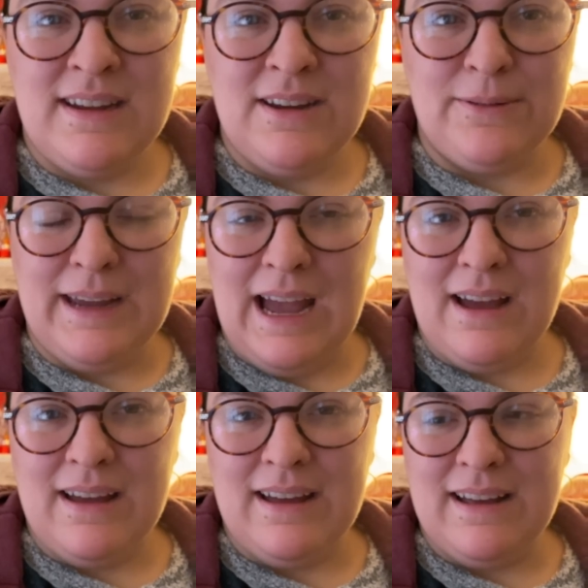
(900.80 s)
It
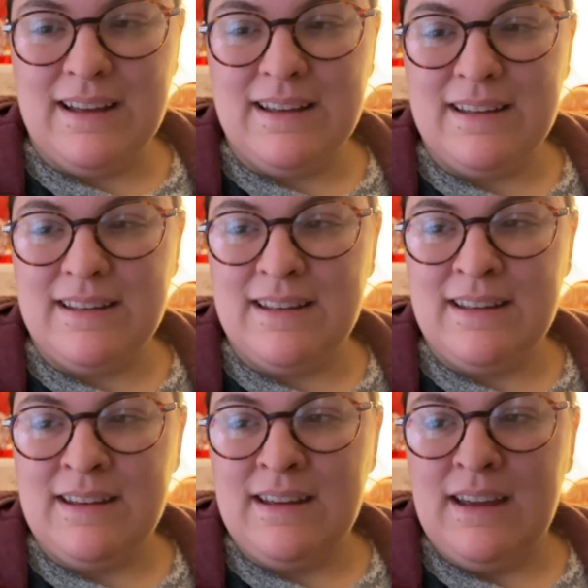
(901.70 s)
looks like it would make
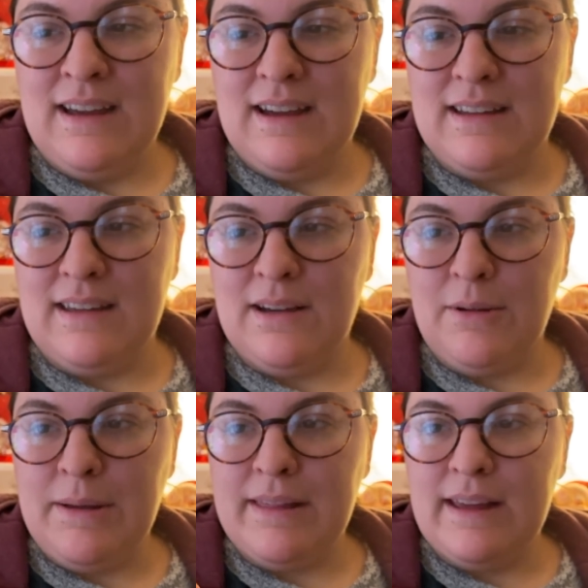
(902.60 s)
sound, right? Yeah,
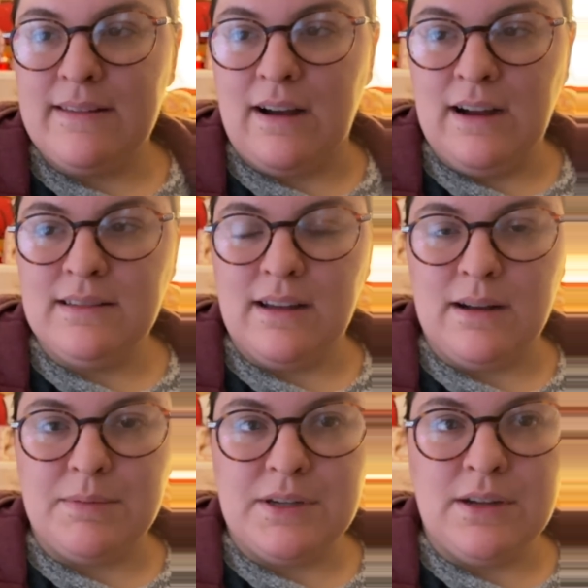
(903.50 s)
I think his eyes
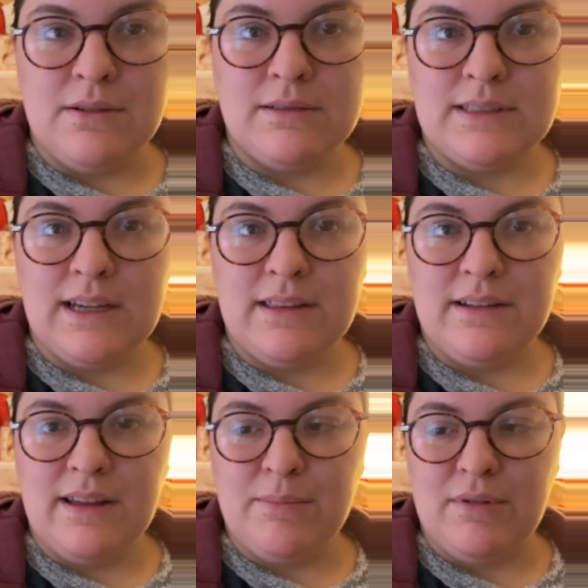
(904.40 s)
light up too. See how
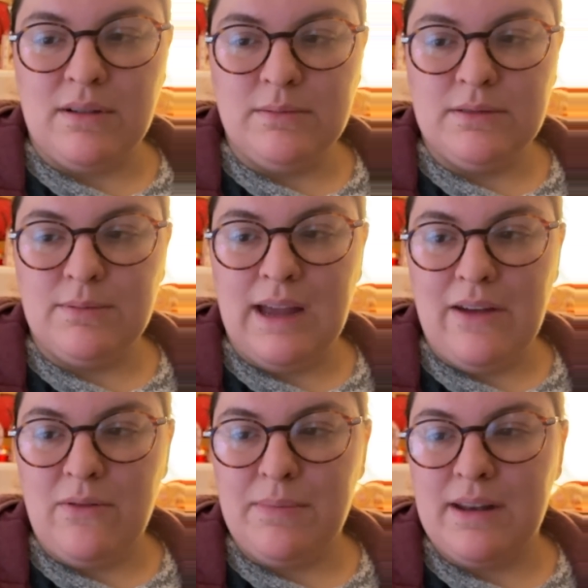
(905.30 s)
they're like oh, bulbs? We
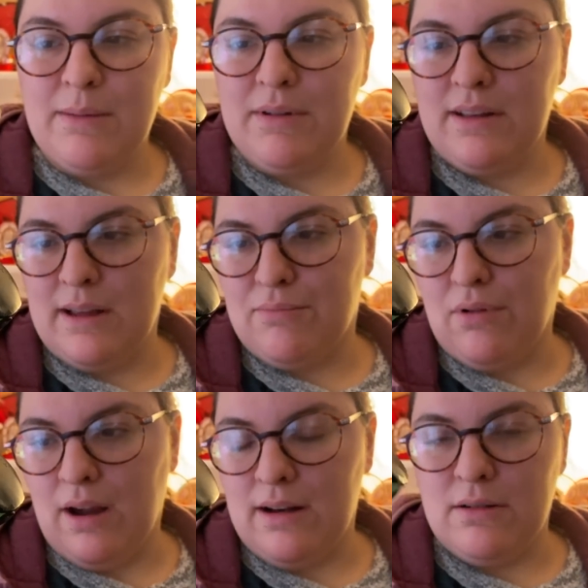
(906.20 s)
yeah. haven't been able to like
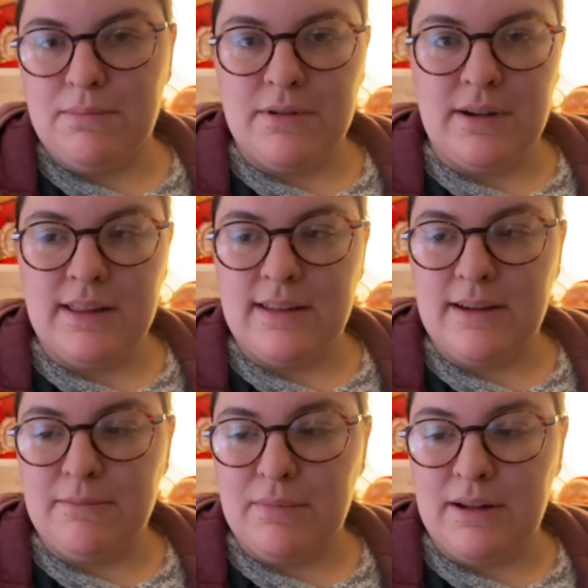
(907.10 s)
pry it open or
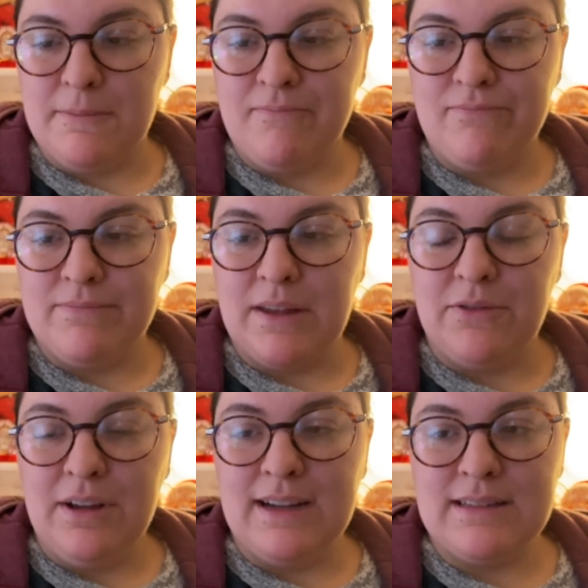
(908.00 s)
anything, but
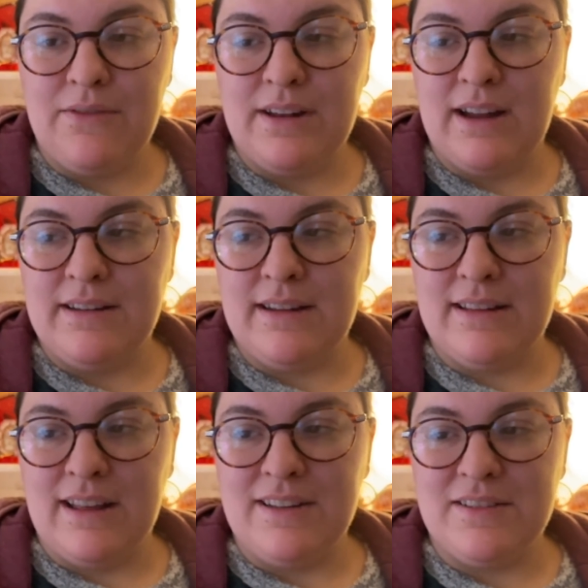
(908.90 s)
if you guys have any
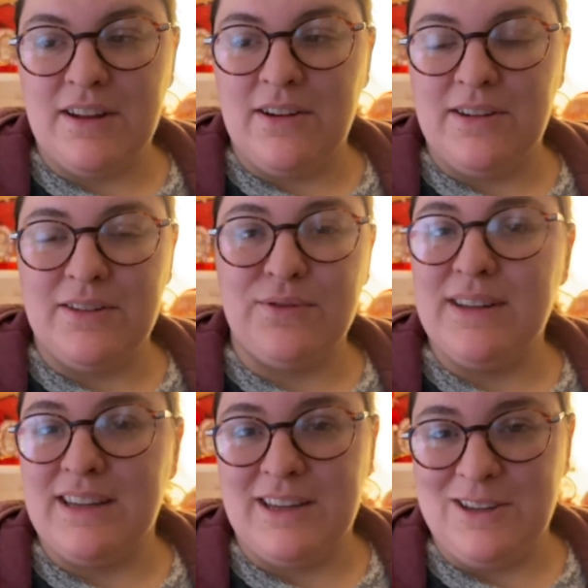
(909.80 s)
idea, let us know. He's
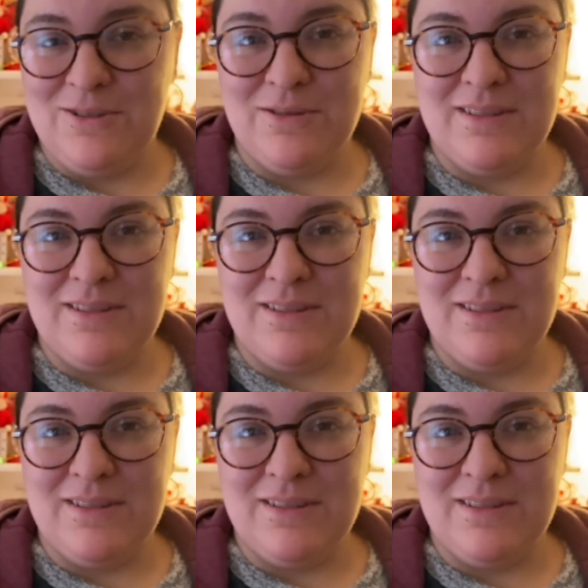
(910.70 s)
really cute,